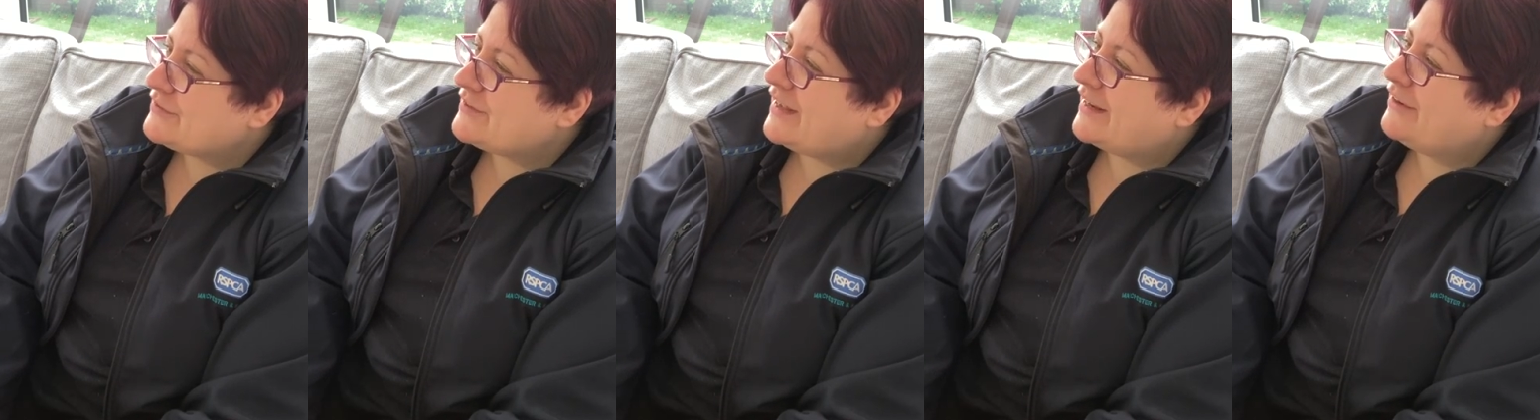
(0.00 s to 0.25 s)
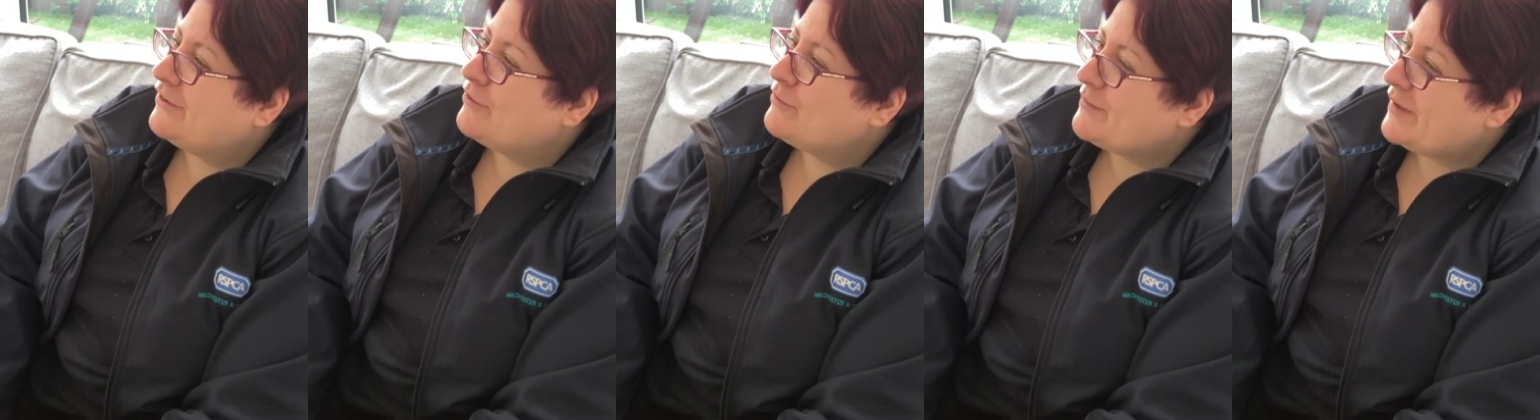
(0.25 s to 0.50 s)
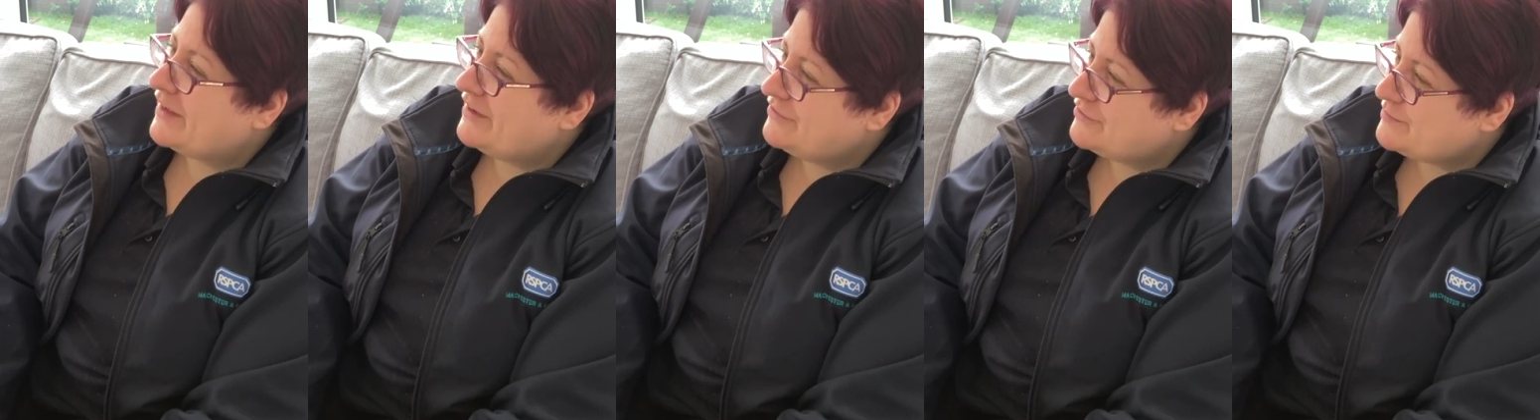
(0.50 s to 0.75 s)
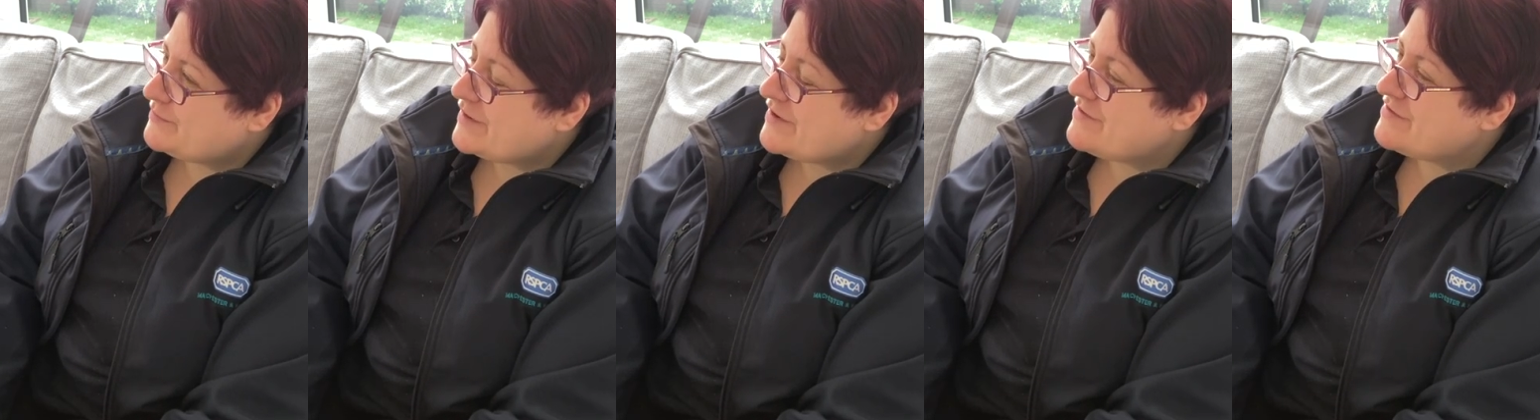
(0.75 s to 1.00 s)
getting all my
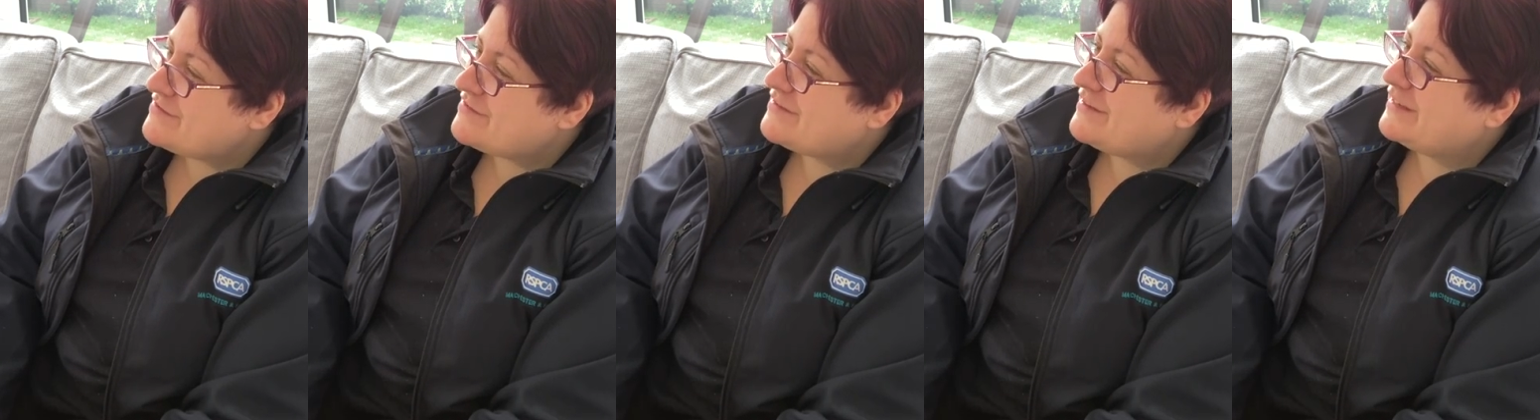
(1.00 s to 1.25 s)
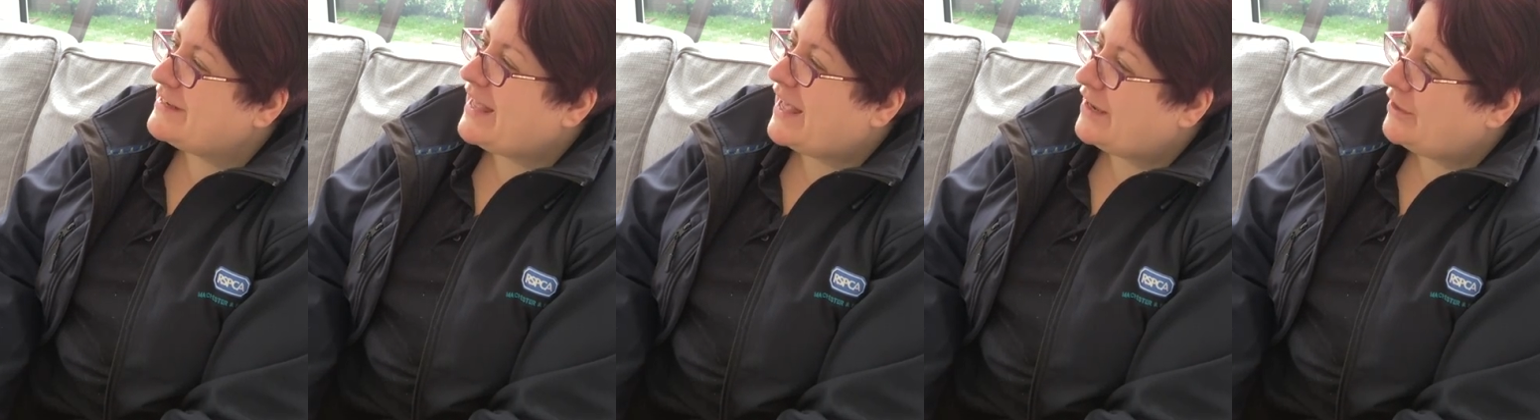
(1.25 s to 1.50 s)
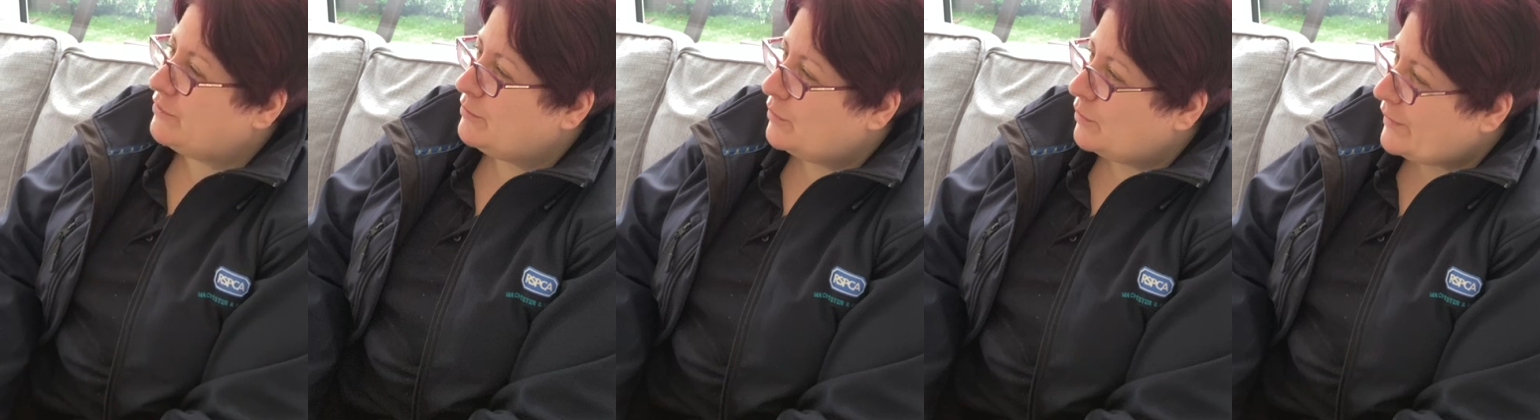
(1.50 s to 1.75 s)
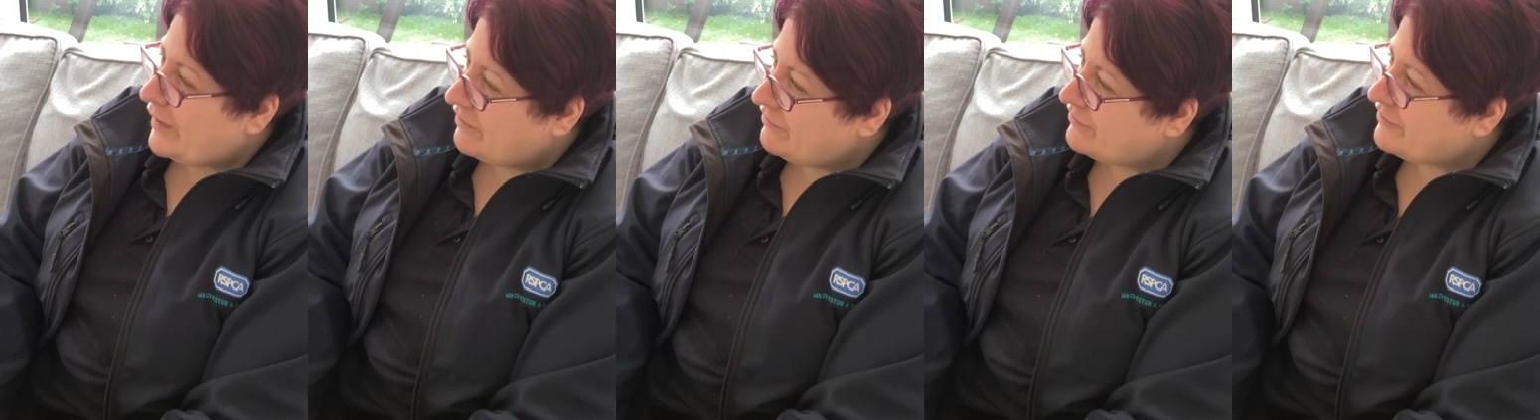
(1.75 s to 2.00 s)
experience in animal
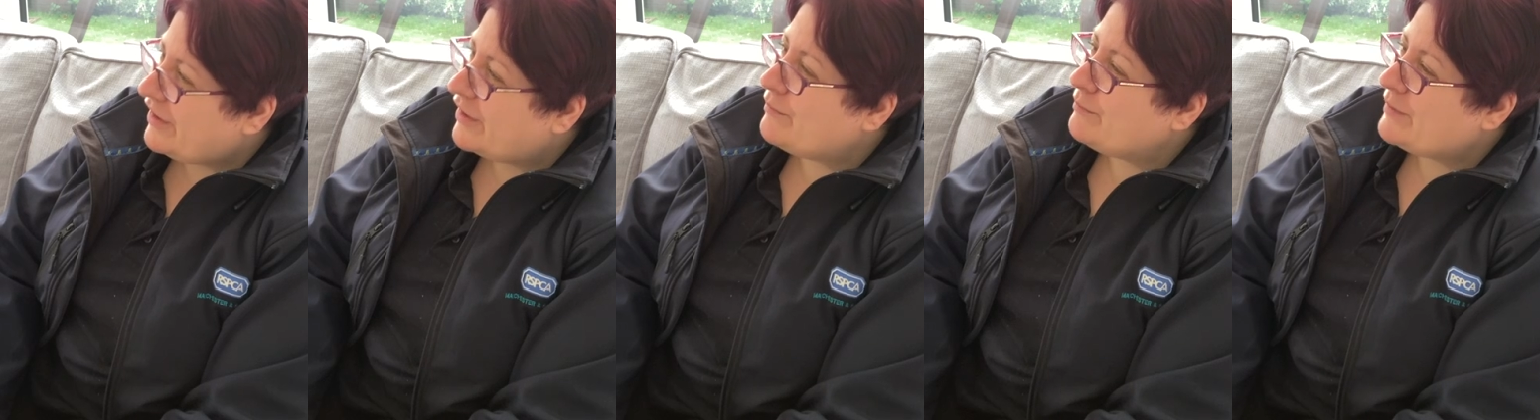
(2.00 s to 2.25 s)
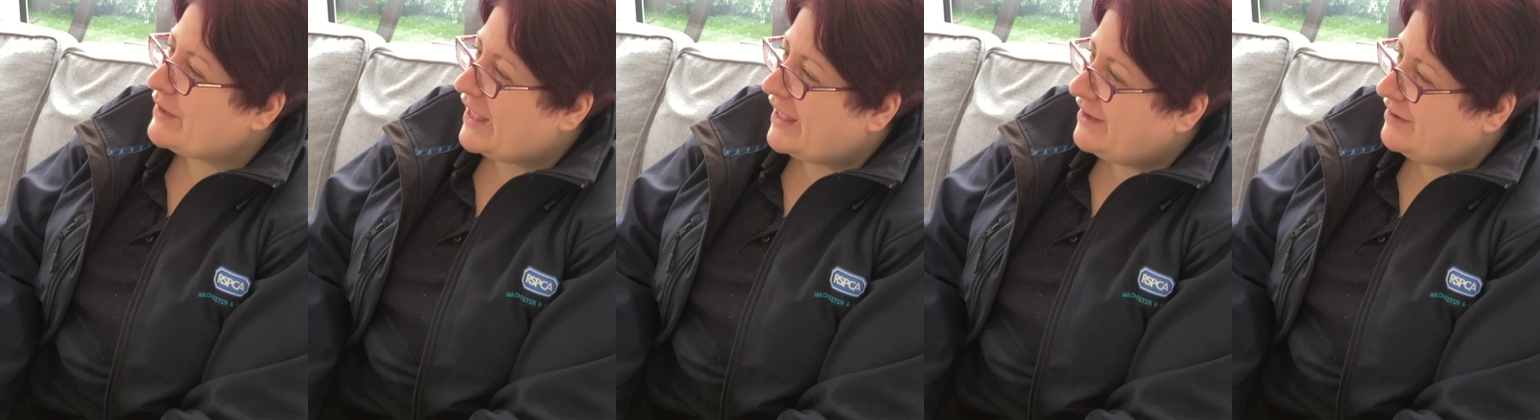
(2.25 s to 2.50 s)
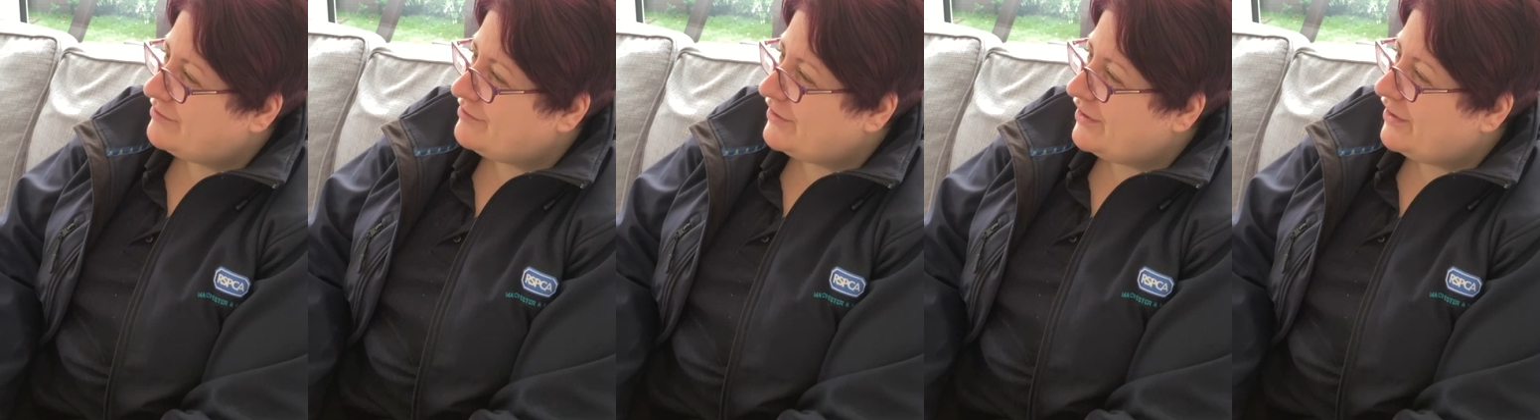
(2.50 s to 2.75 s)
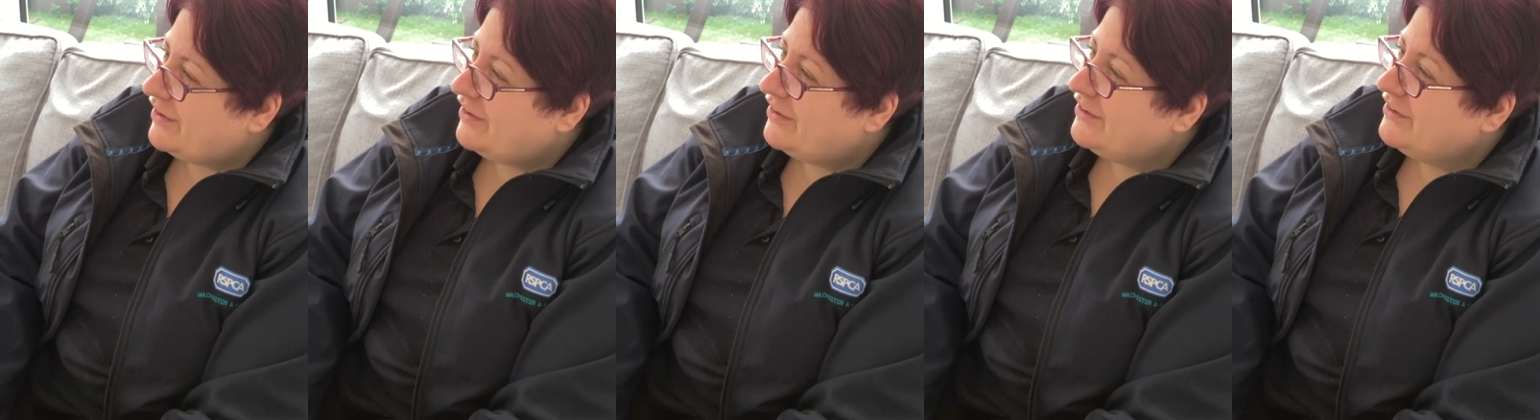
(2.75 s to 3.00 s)
welfare and
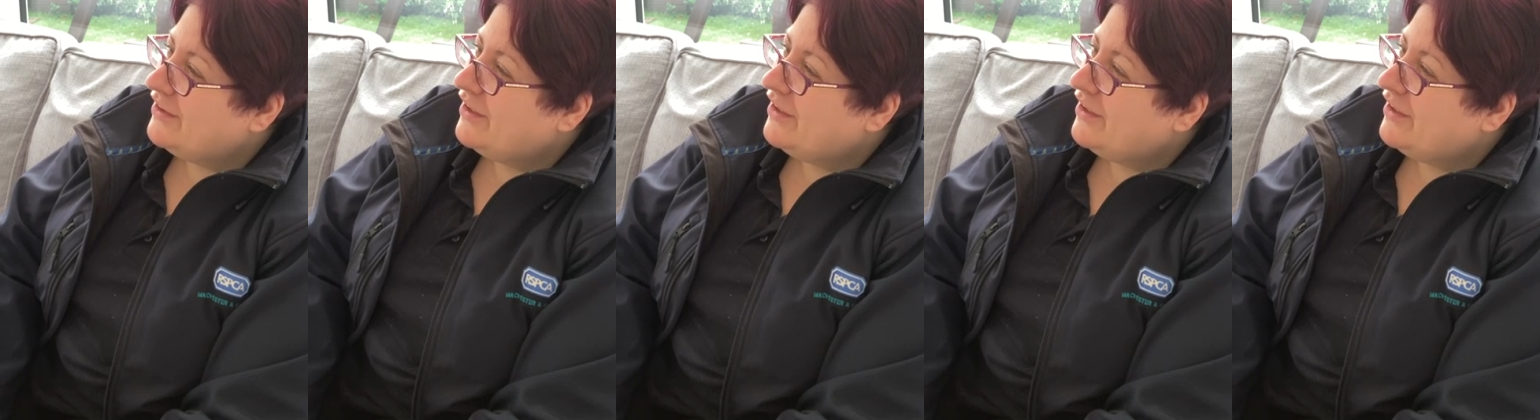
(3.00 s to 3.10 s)
behaviour.